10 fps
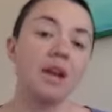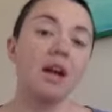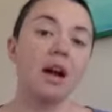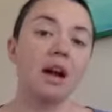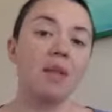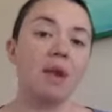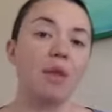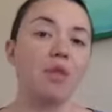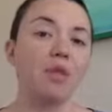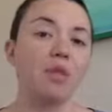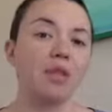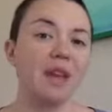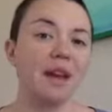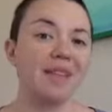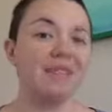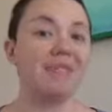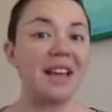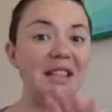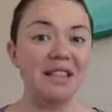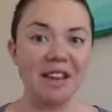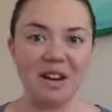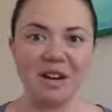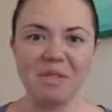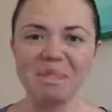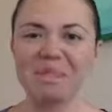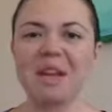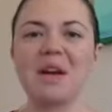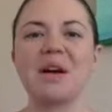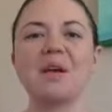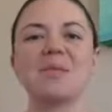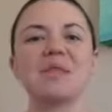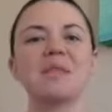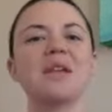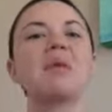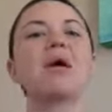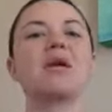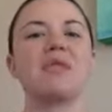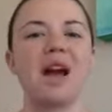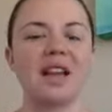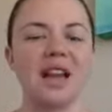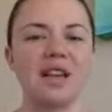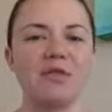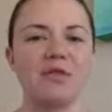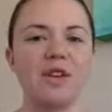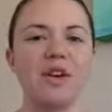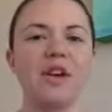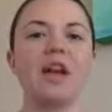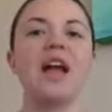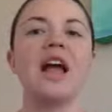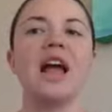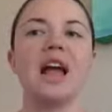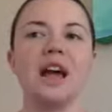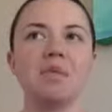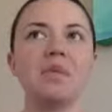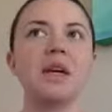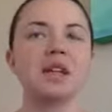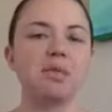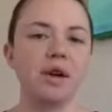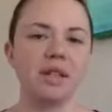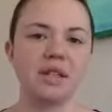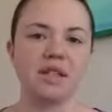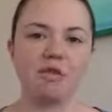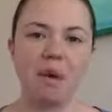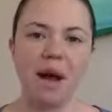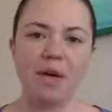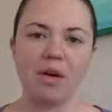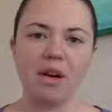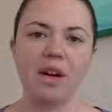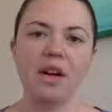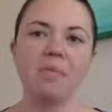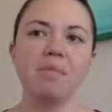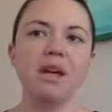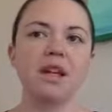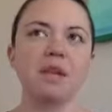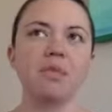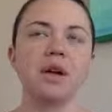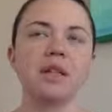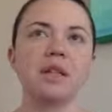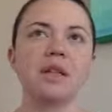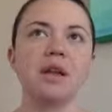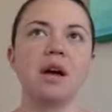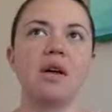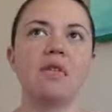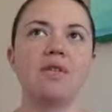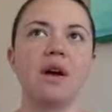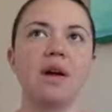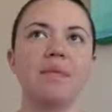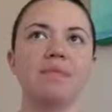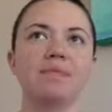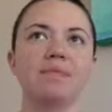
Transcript: I will put that in there, something about eradicating fear and being in the presence of power, being in the presence of